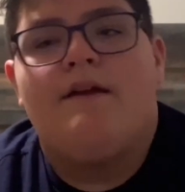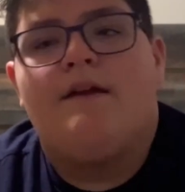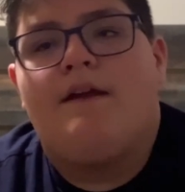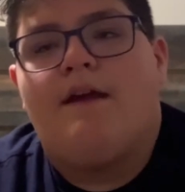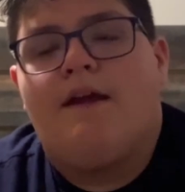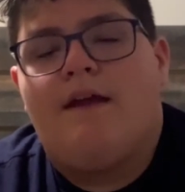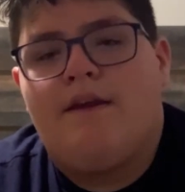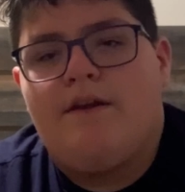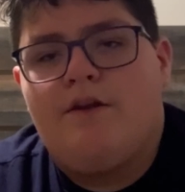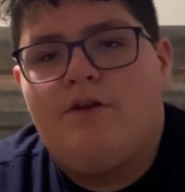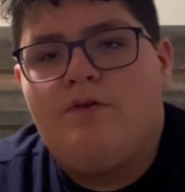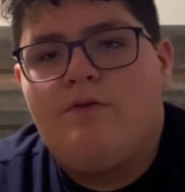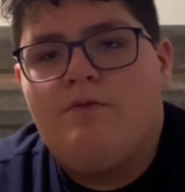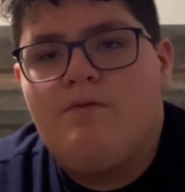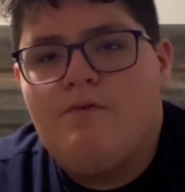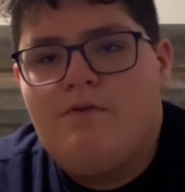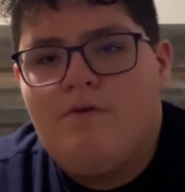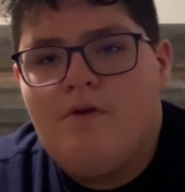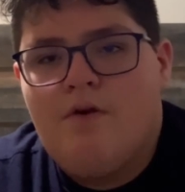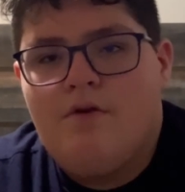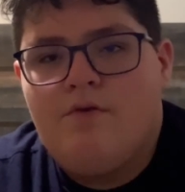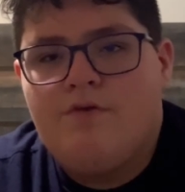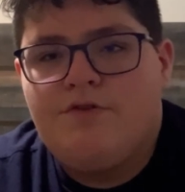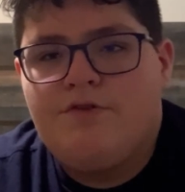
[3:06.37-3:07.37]
and you
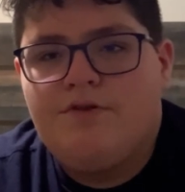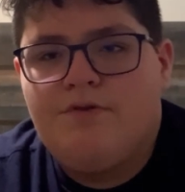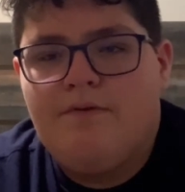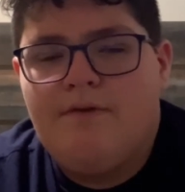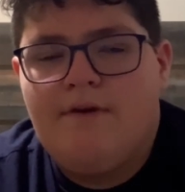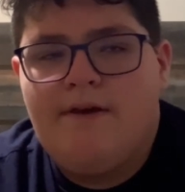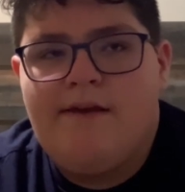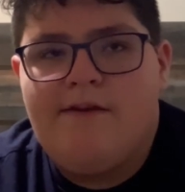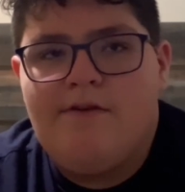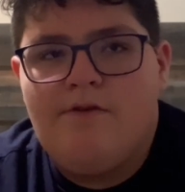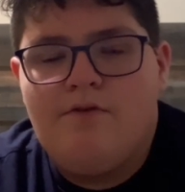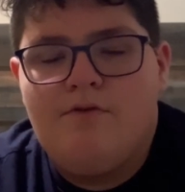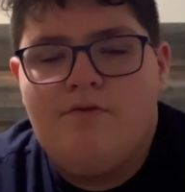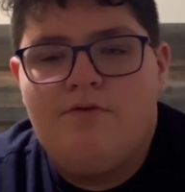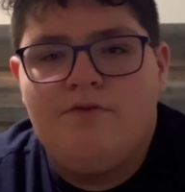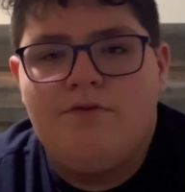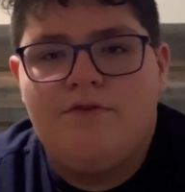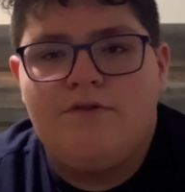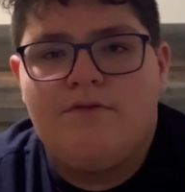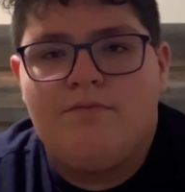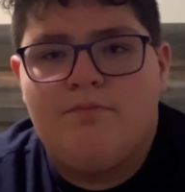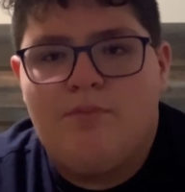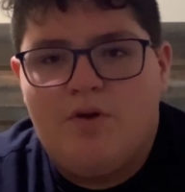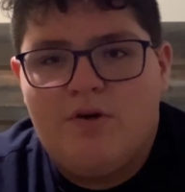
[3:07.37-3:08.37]
go to a
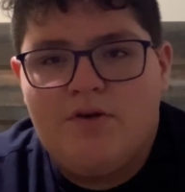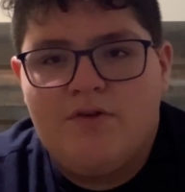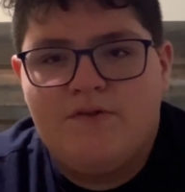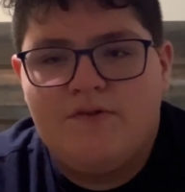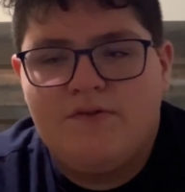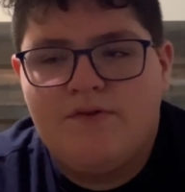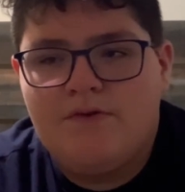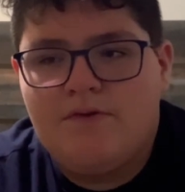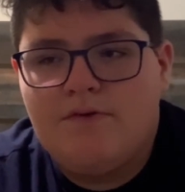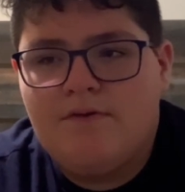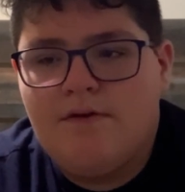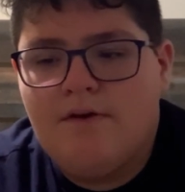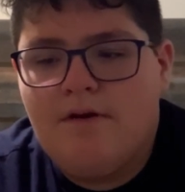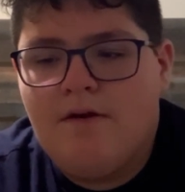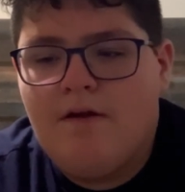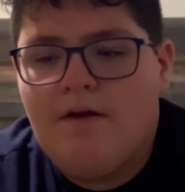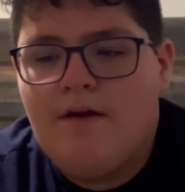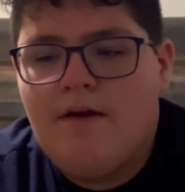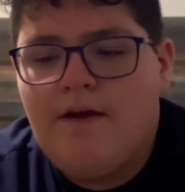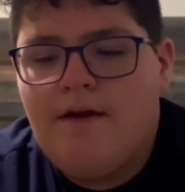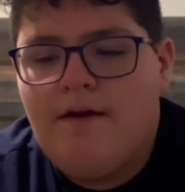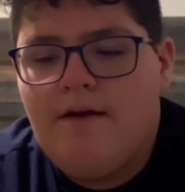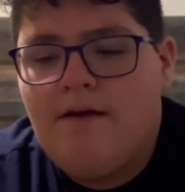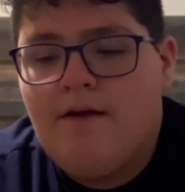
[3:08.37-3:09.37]
used bookstore,
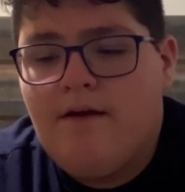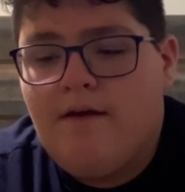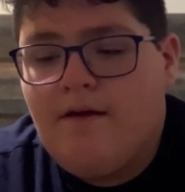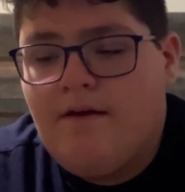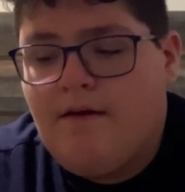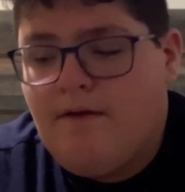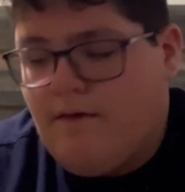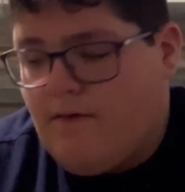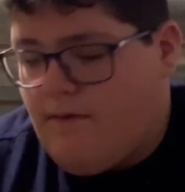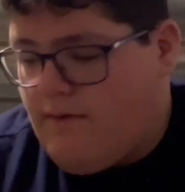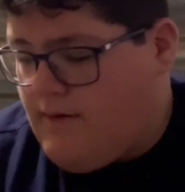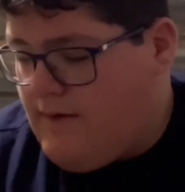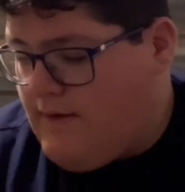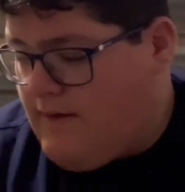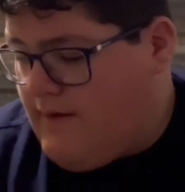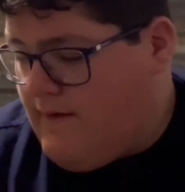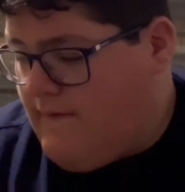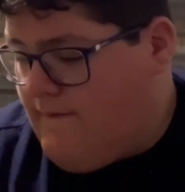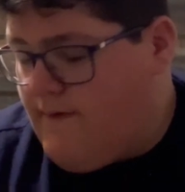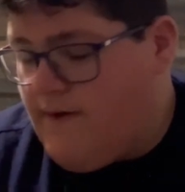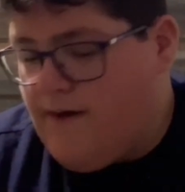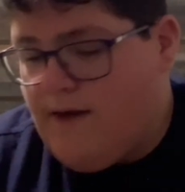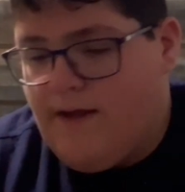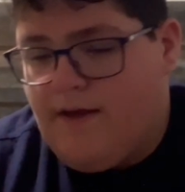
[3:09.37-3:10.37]

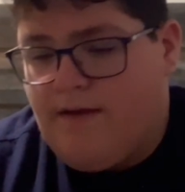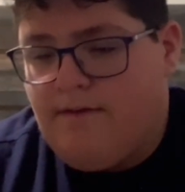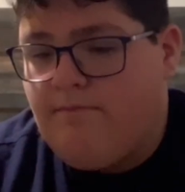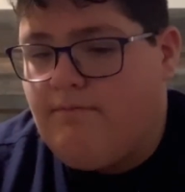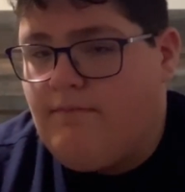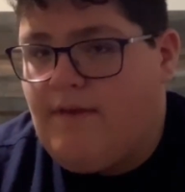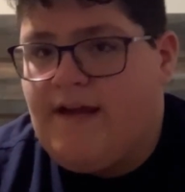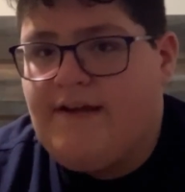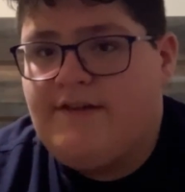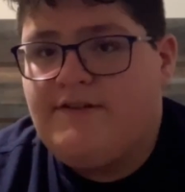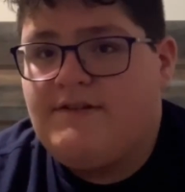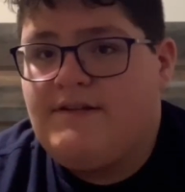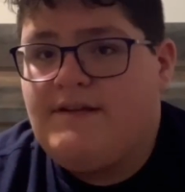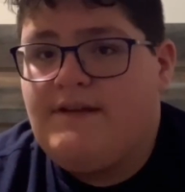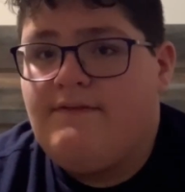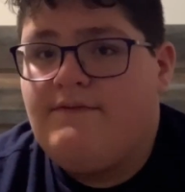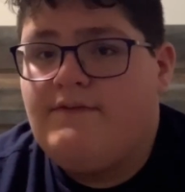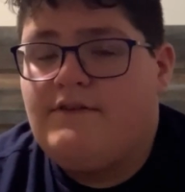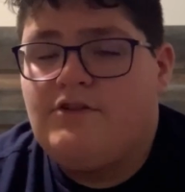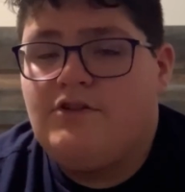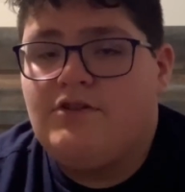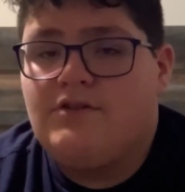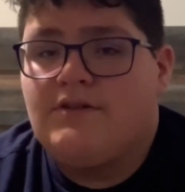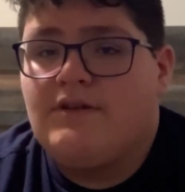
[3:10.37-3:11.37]

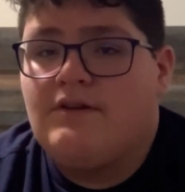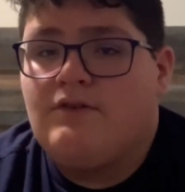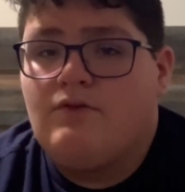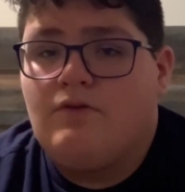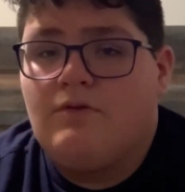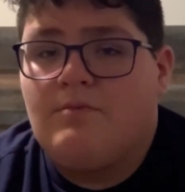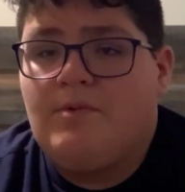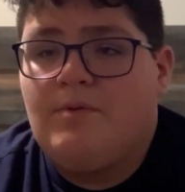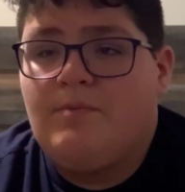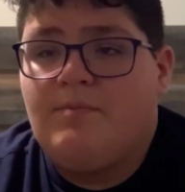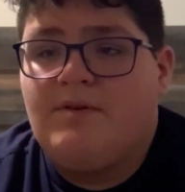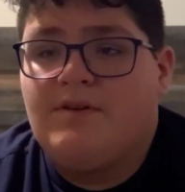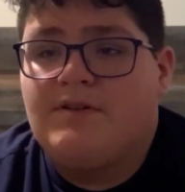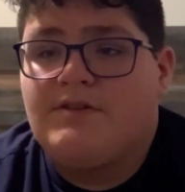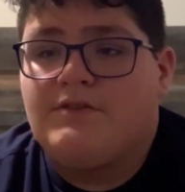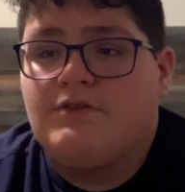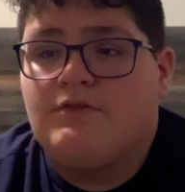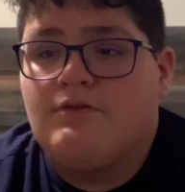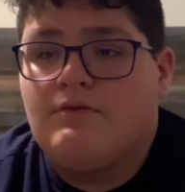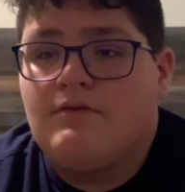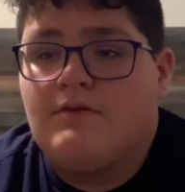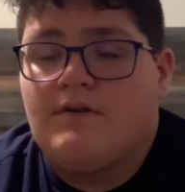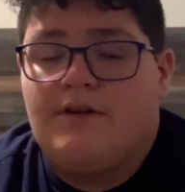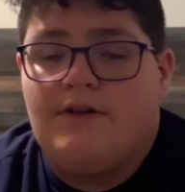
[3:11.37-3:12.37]
even just a normal
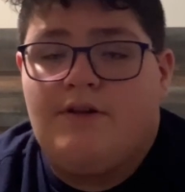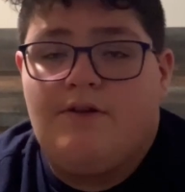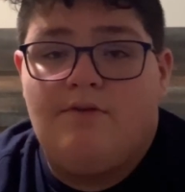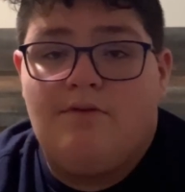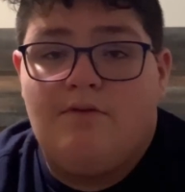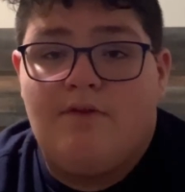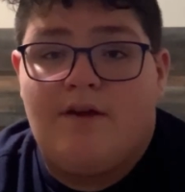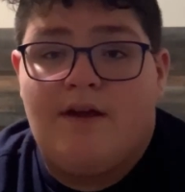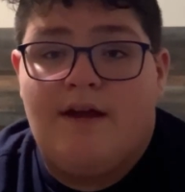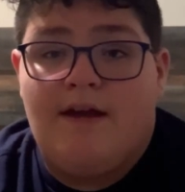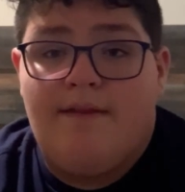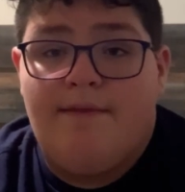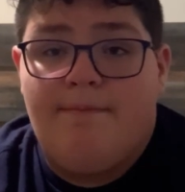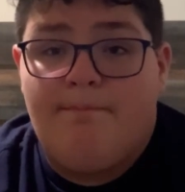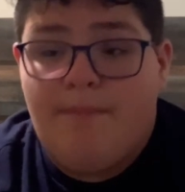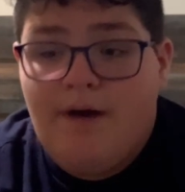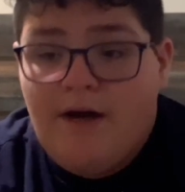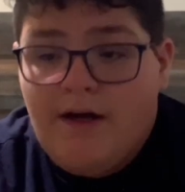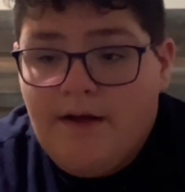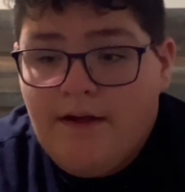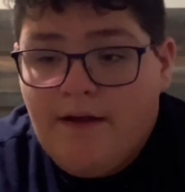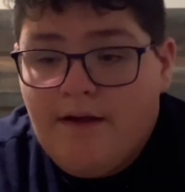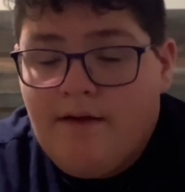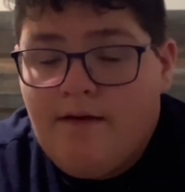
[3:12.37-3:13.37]
bookstore, and you look at
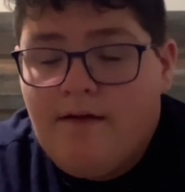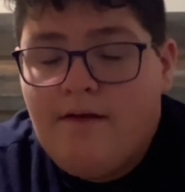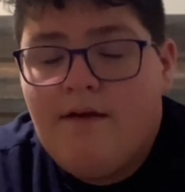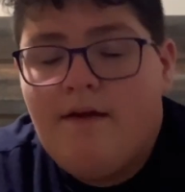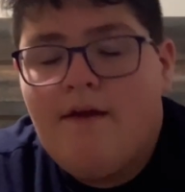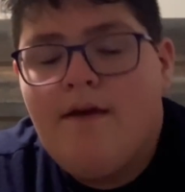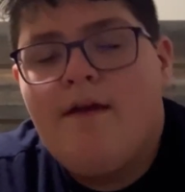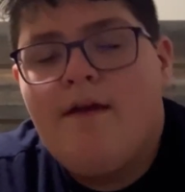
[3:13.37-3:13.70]
manga,